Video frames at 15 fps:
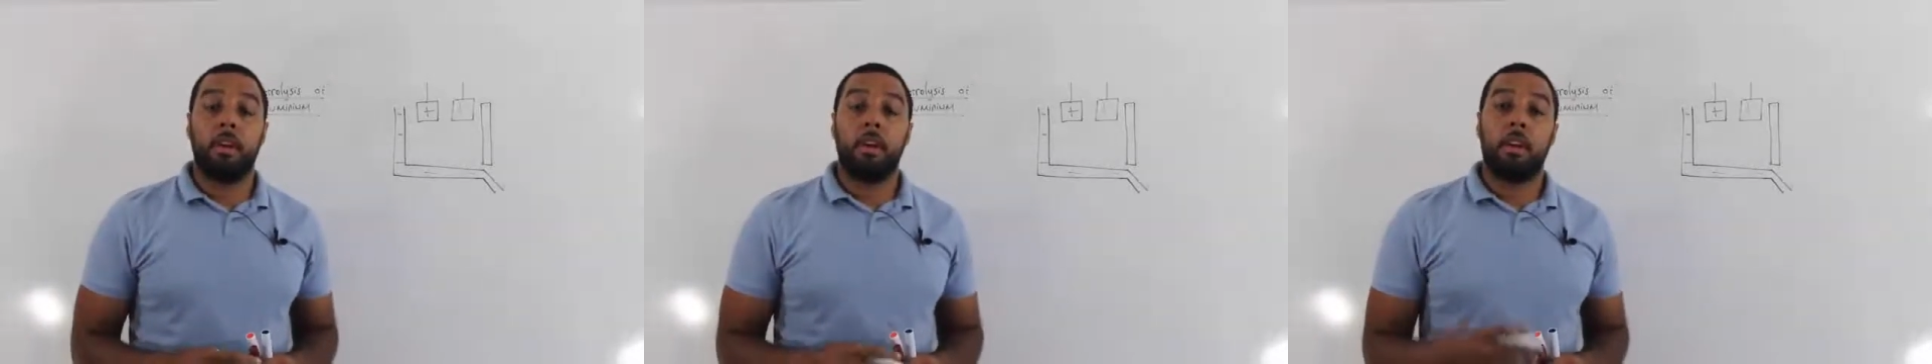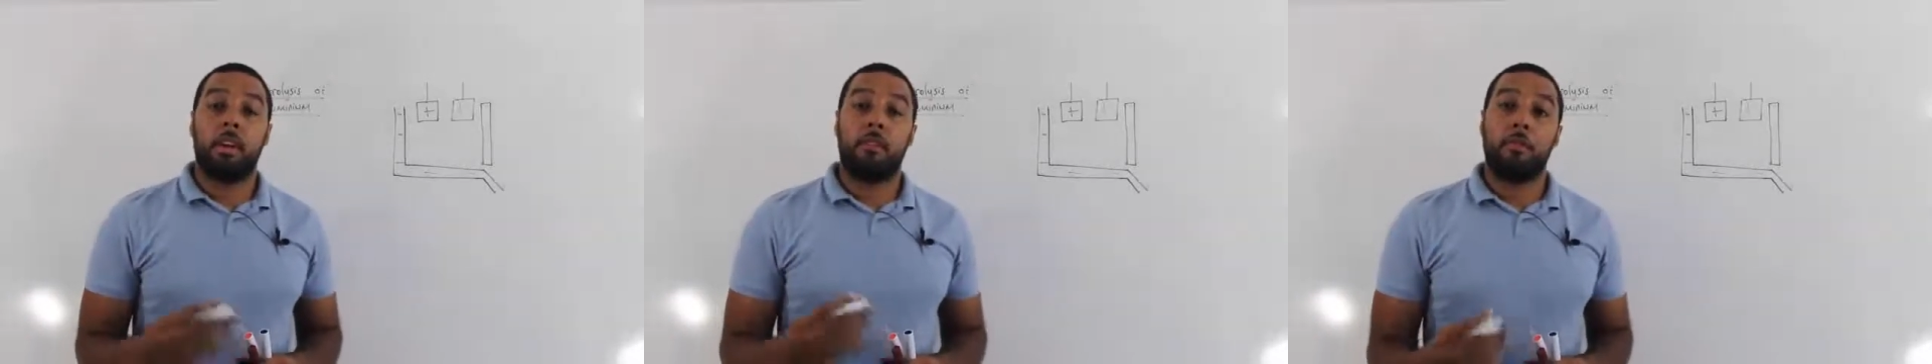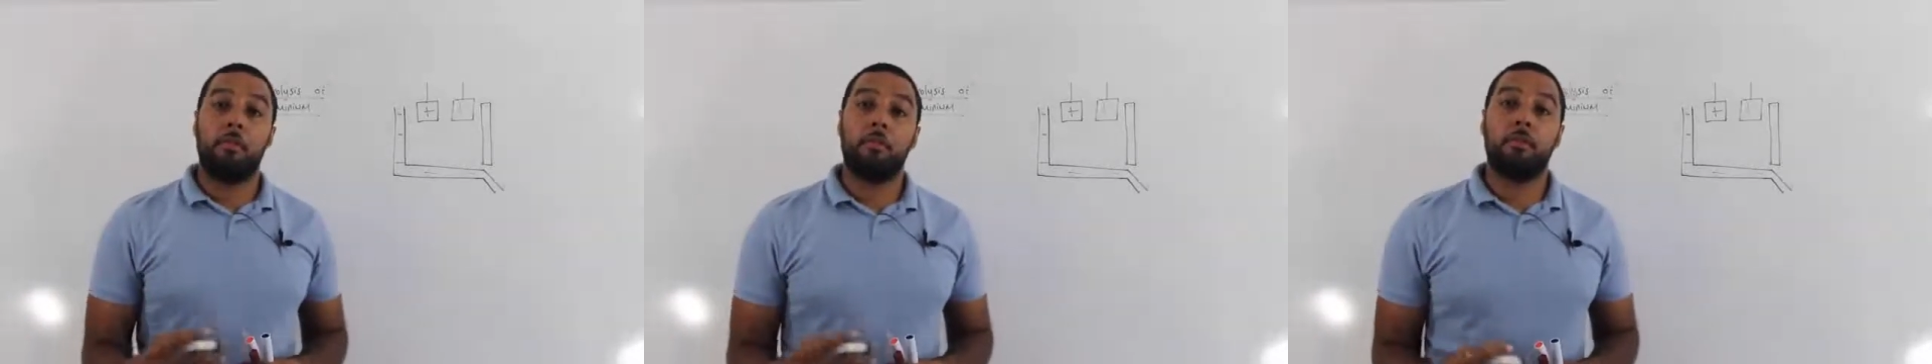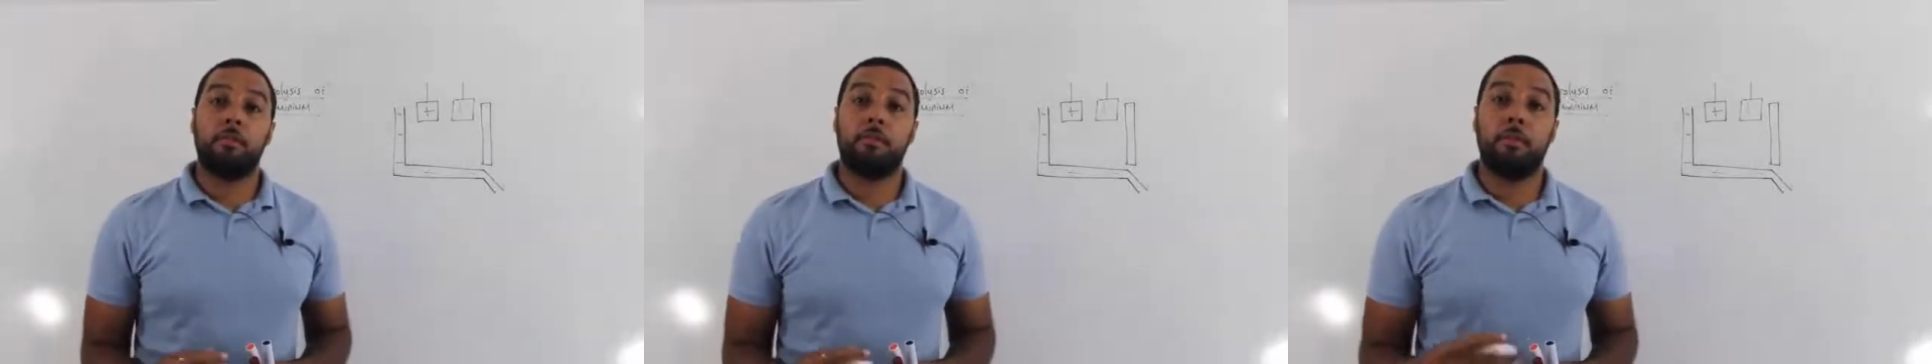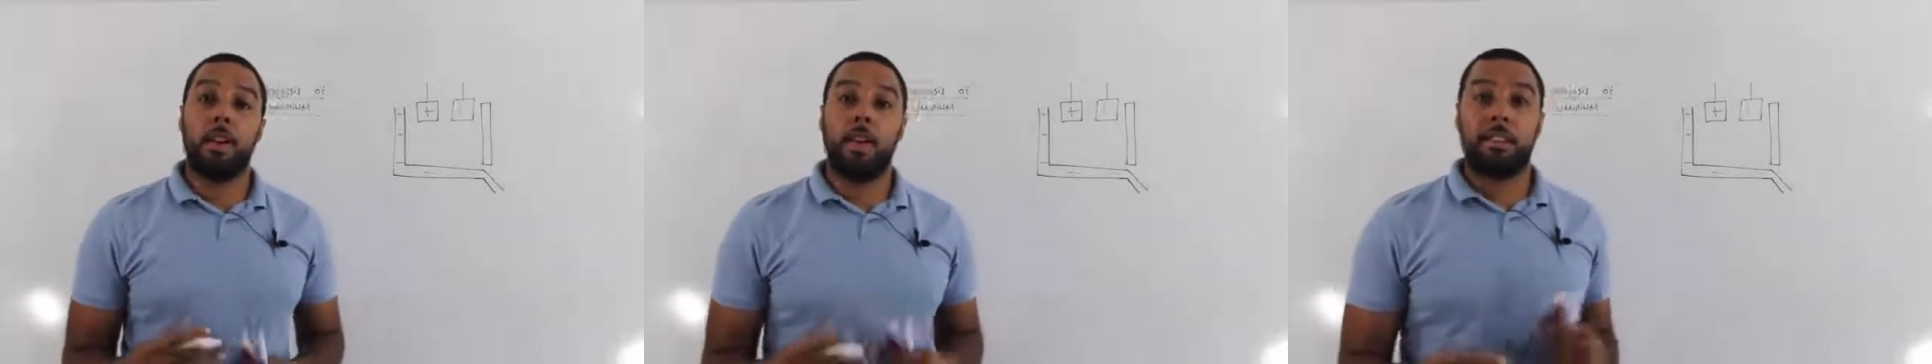Now first of
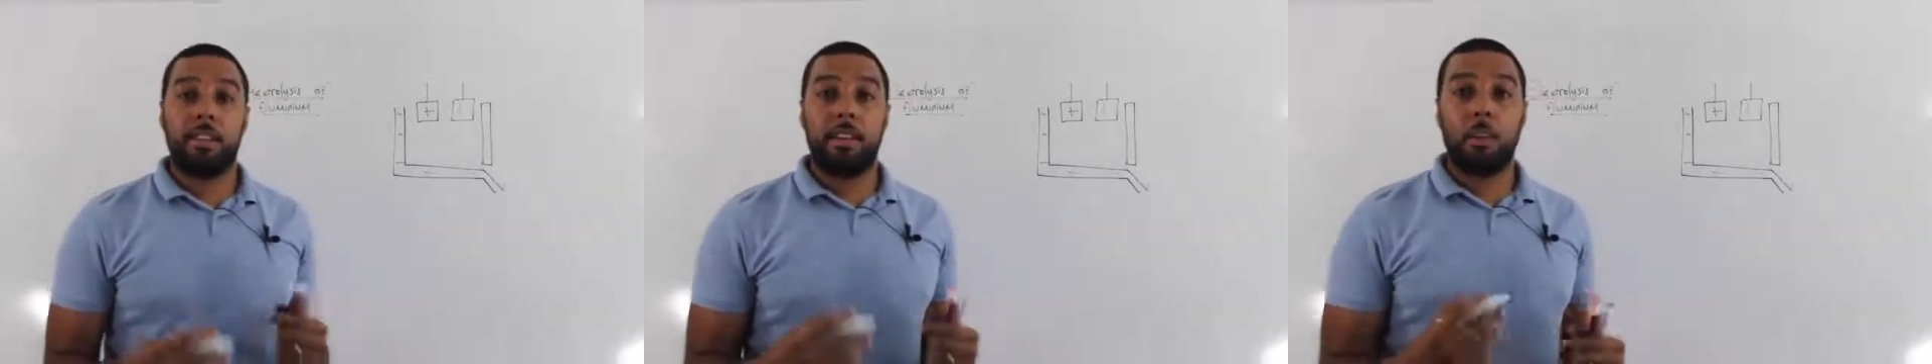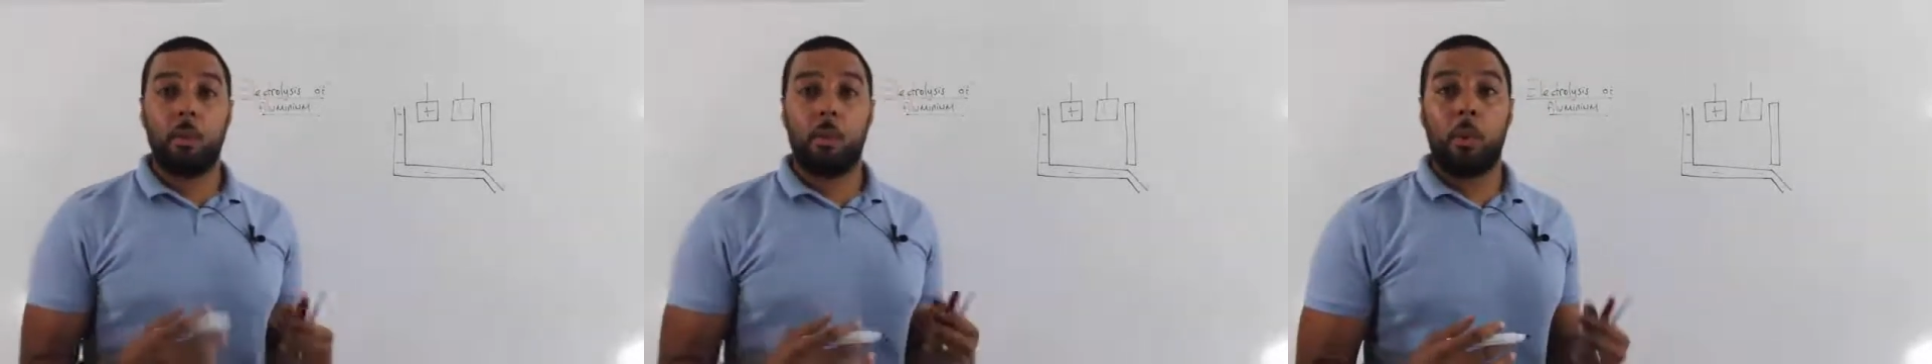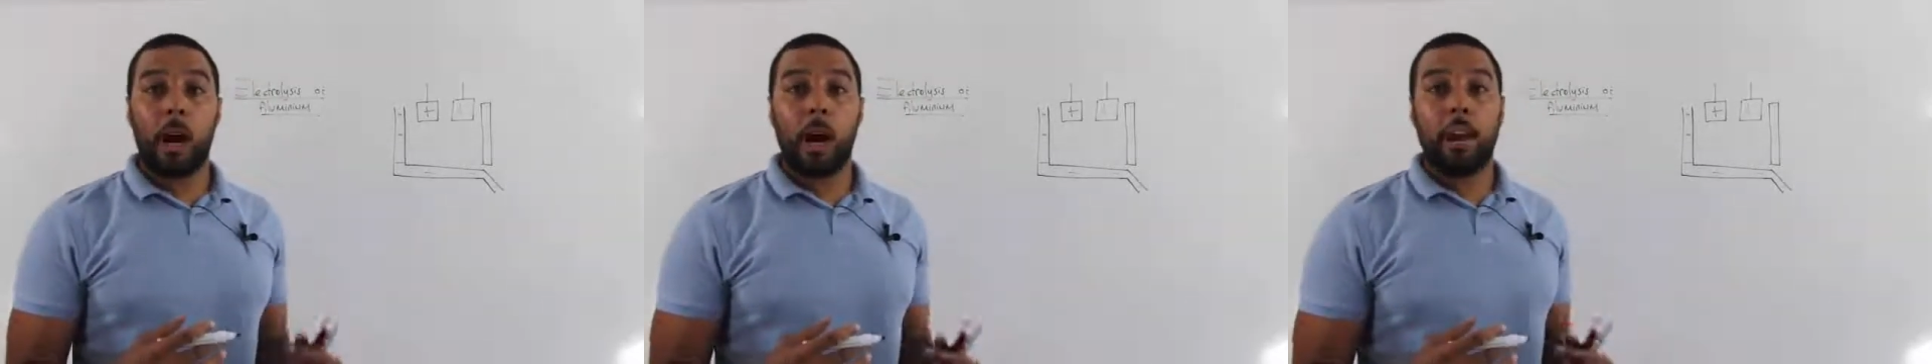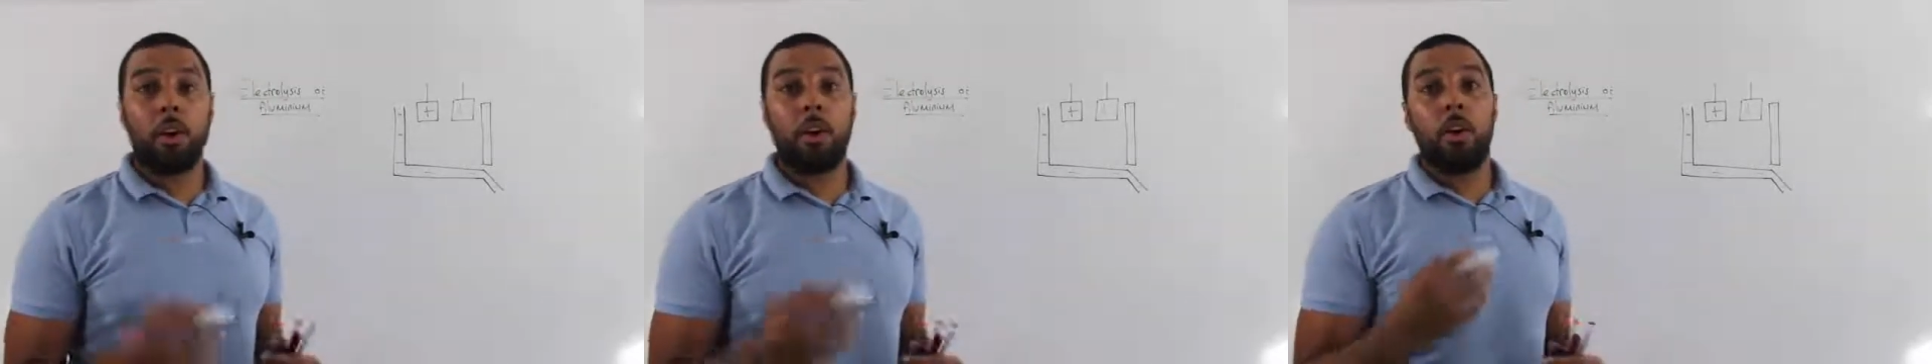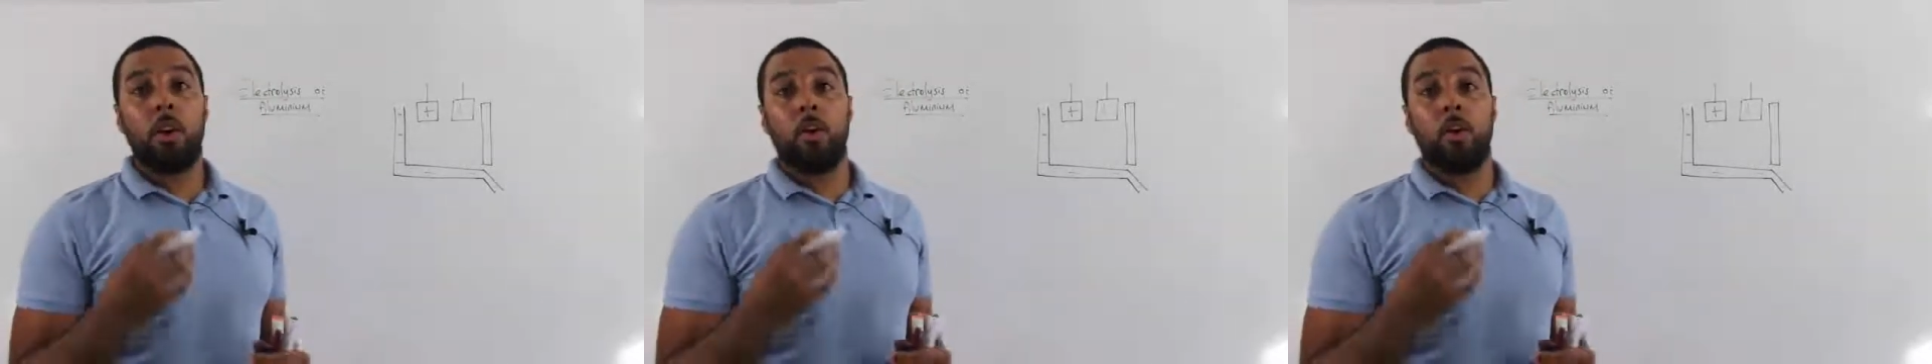all, let's think, why